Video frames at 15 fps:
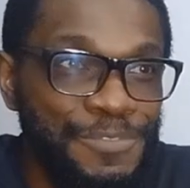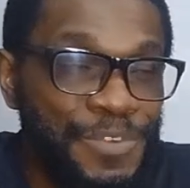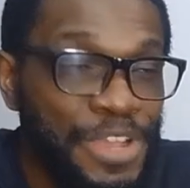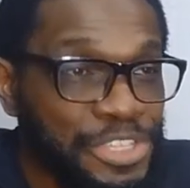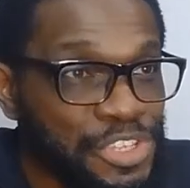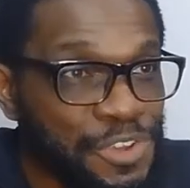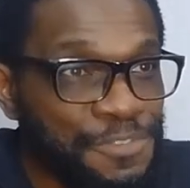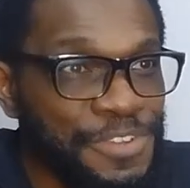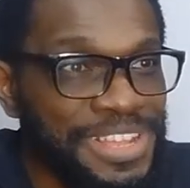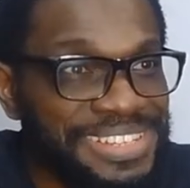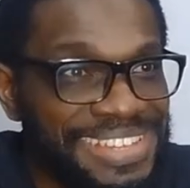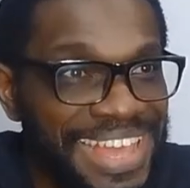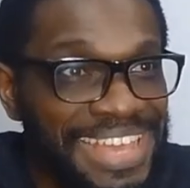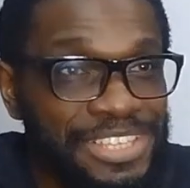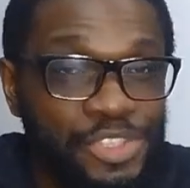Virgil
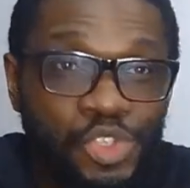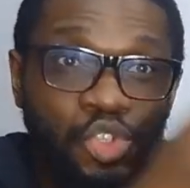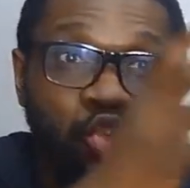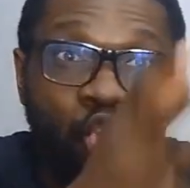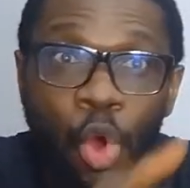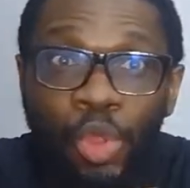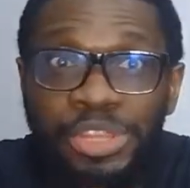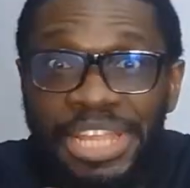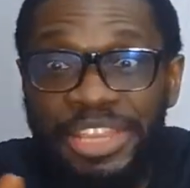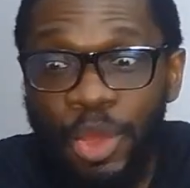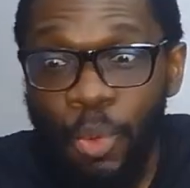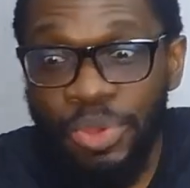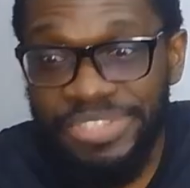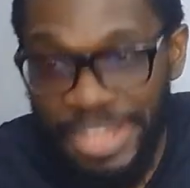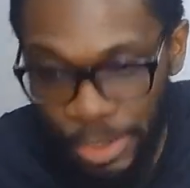van Dijk saw that
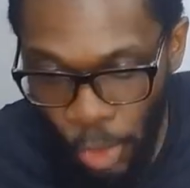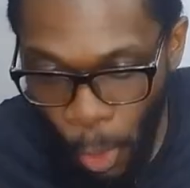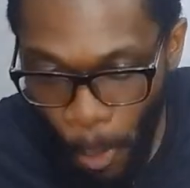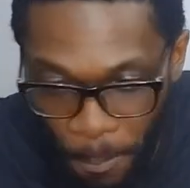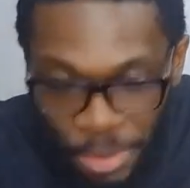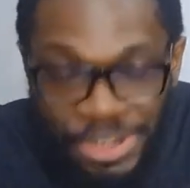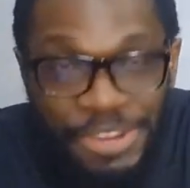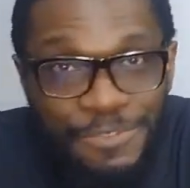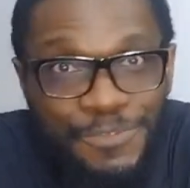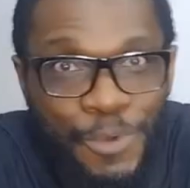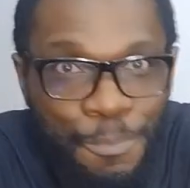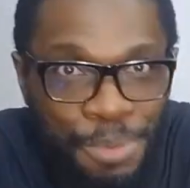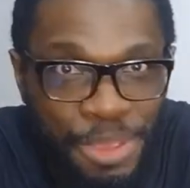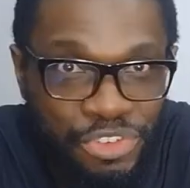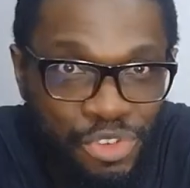there was an opening
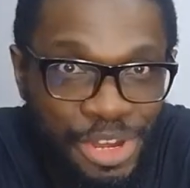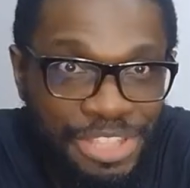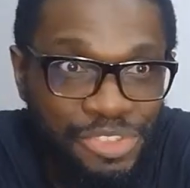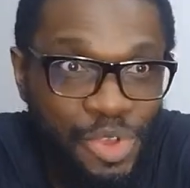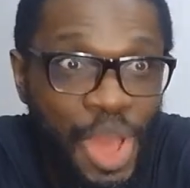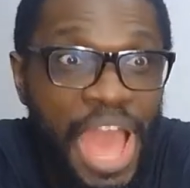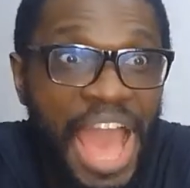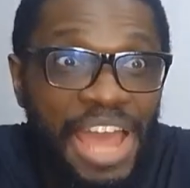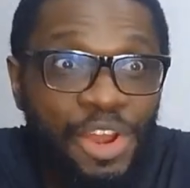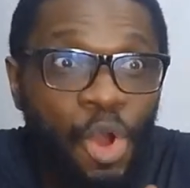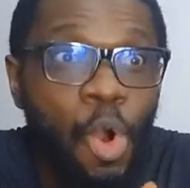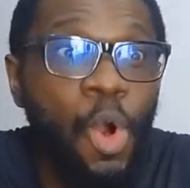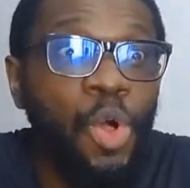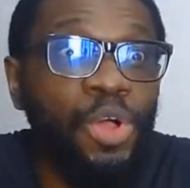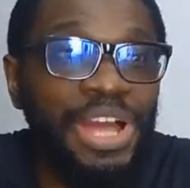for Pedro Neto, and
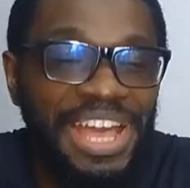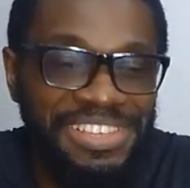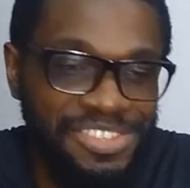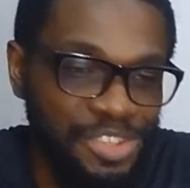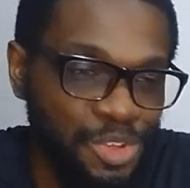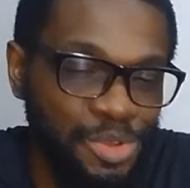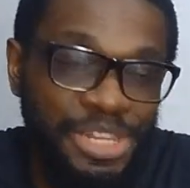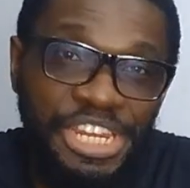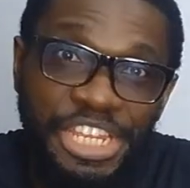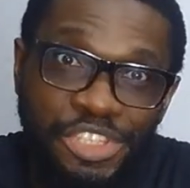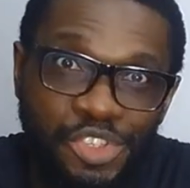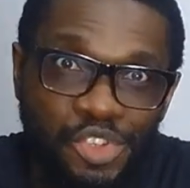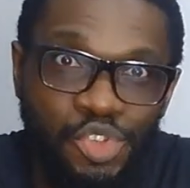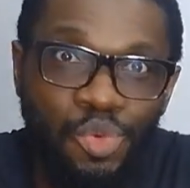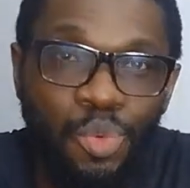all Caicedo
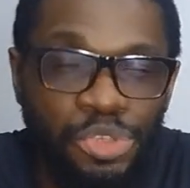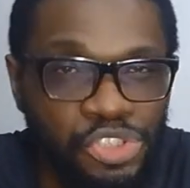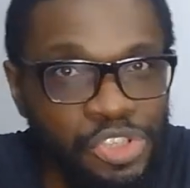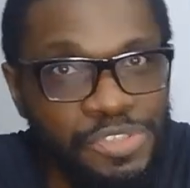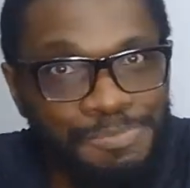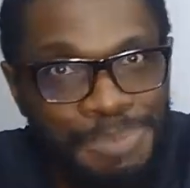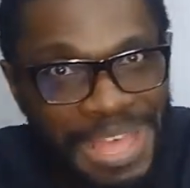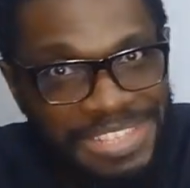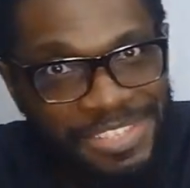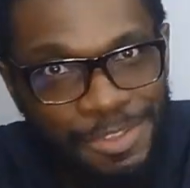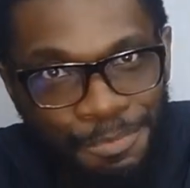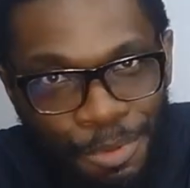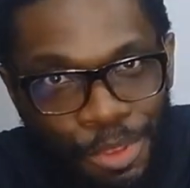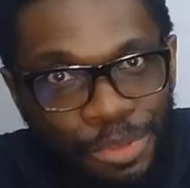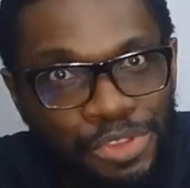needed to do was just pass
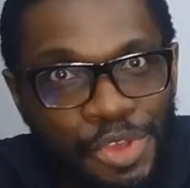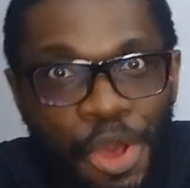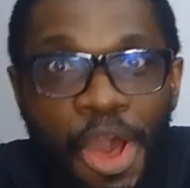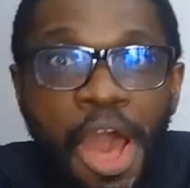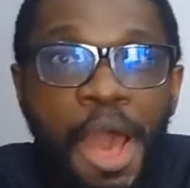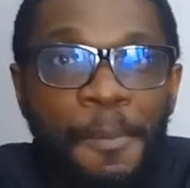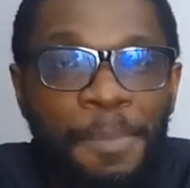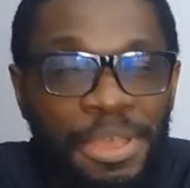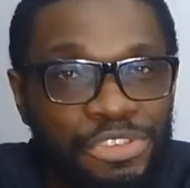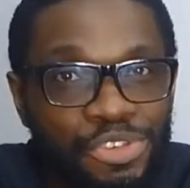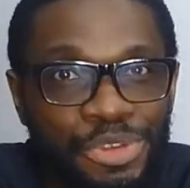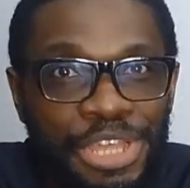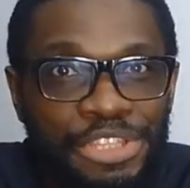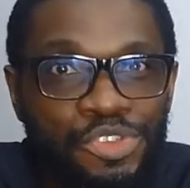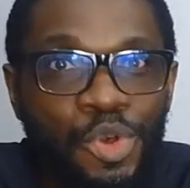the ball to
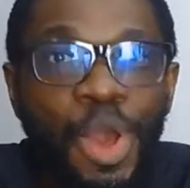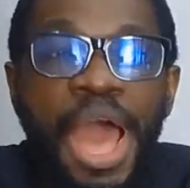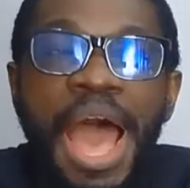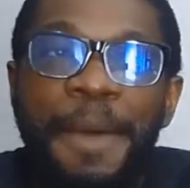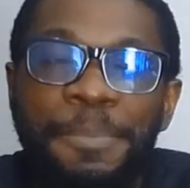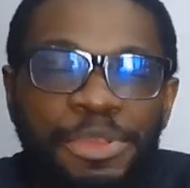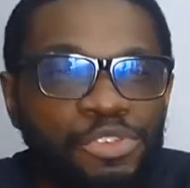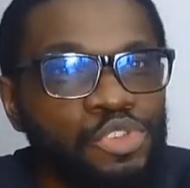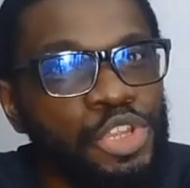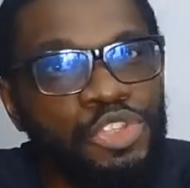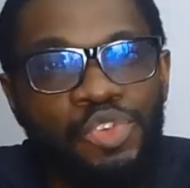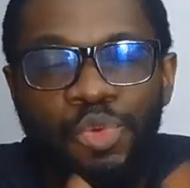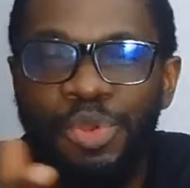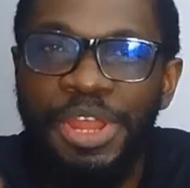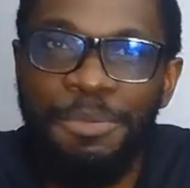Pedro Neto, and Pedro
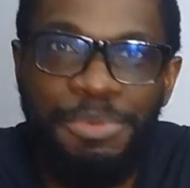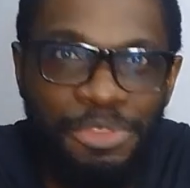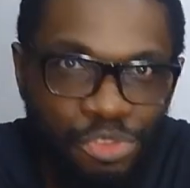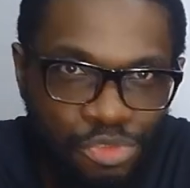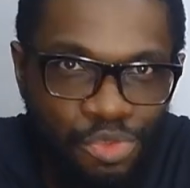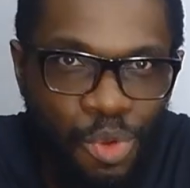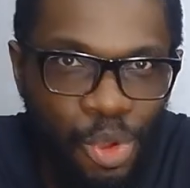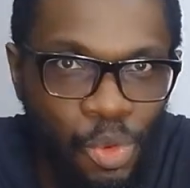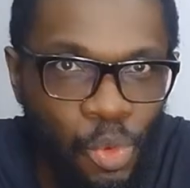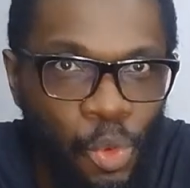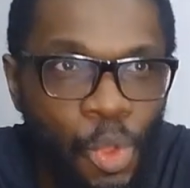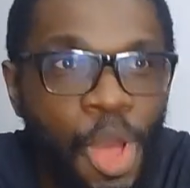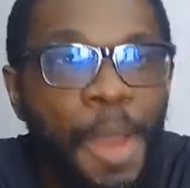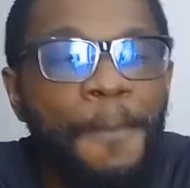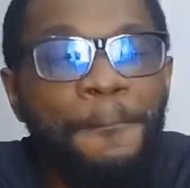Neto would have been through on goal.